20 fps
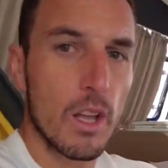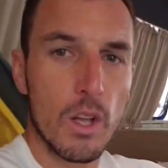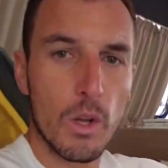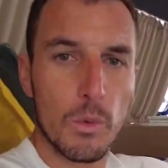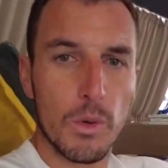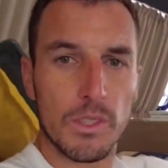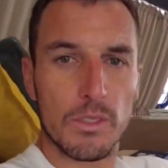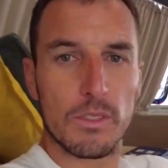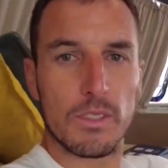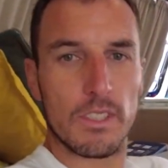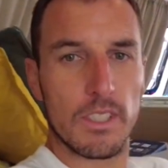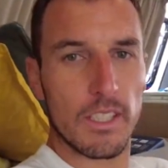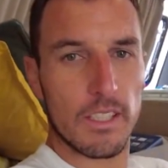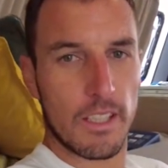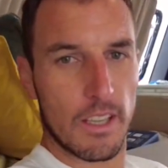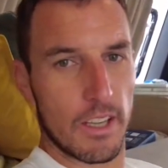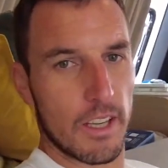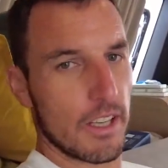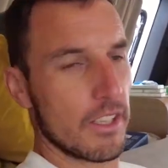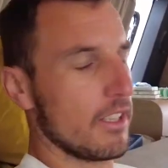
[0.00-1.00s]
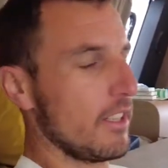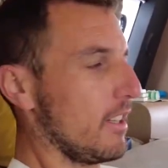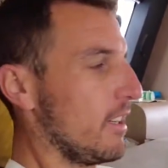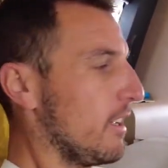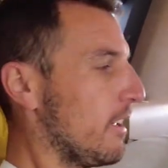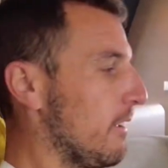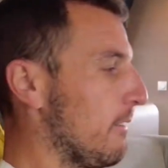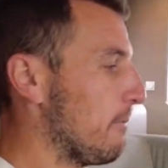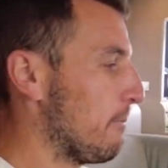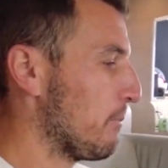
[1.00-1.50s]
when you sit here,
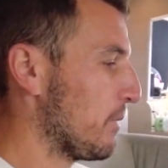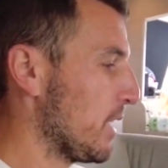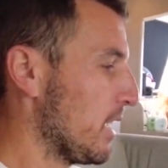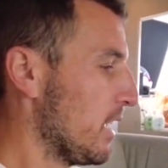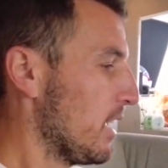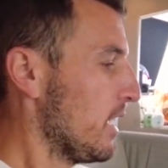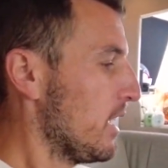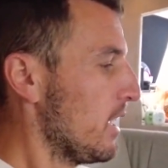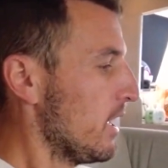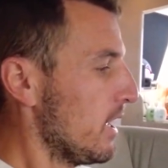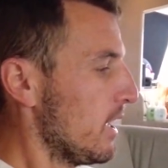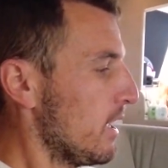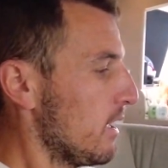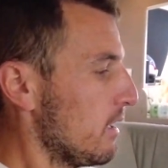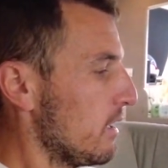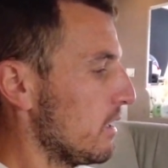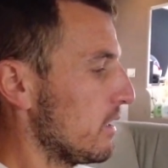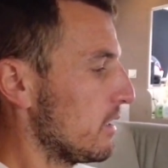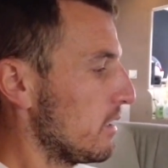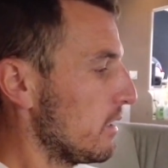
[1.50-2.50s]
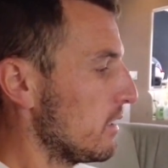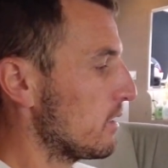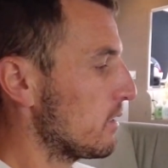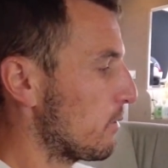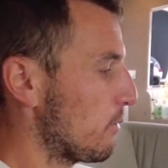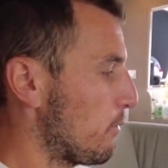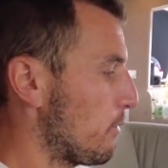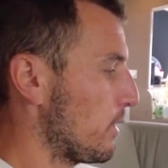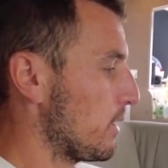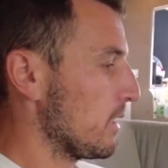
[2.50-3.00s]
this
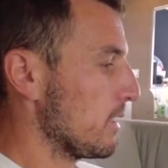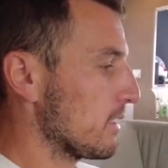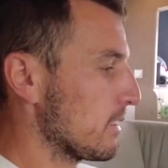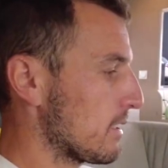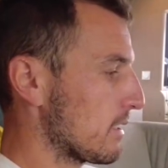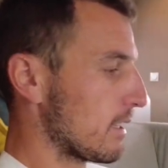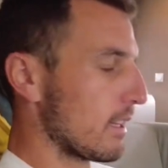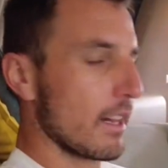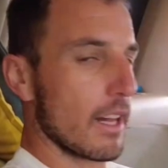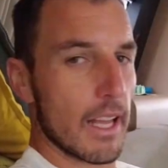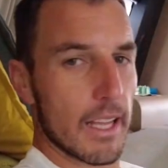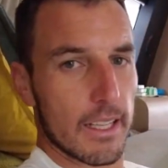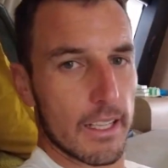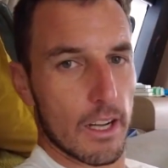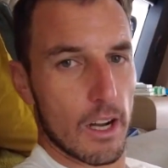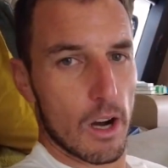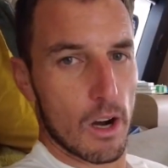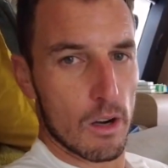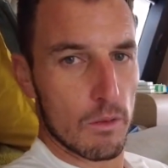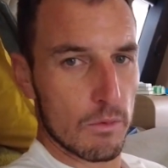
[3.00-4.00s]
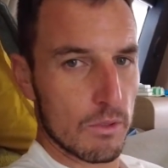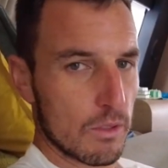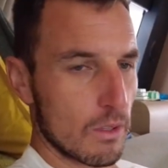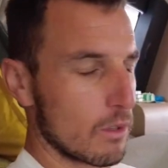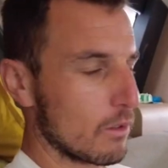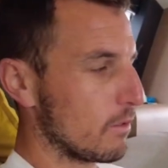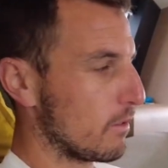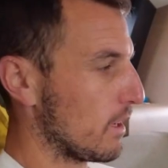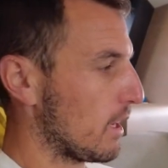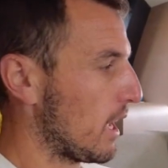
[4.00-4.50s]
feels like a home
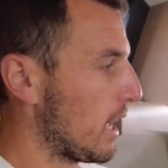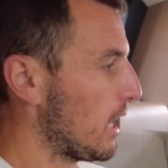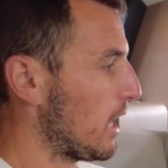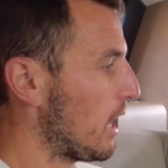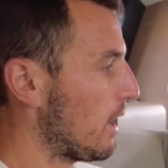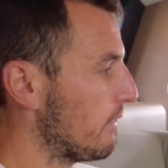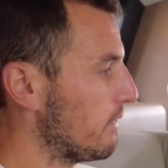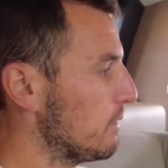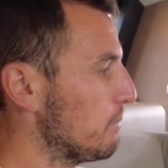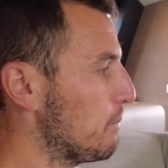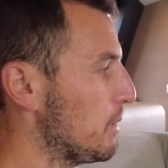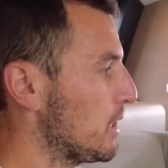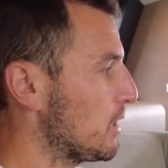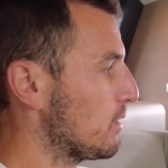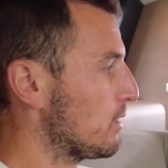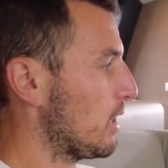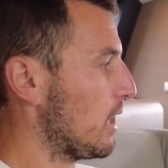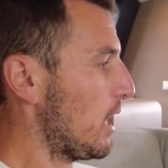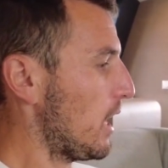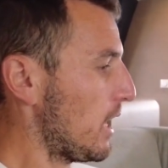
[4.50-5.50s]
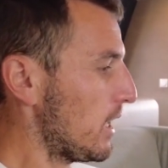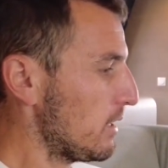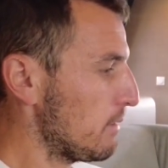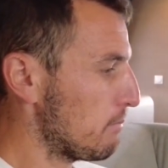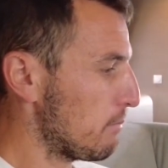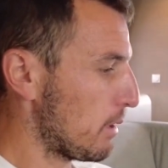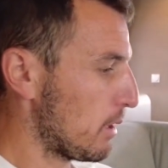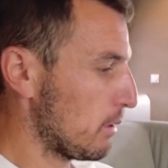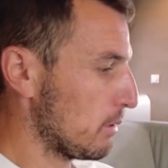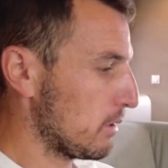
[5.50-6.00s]
sofa. I haven't been on any
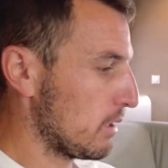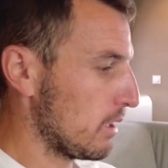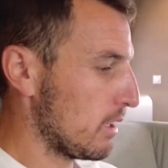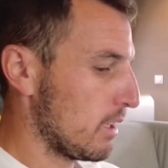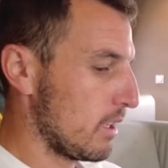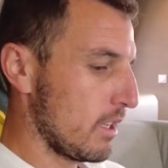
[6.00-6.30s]
boat.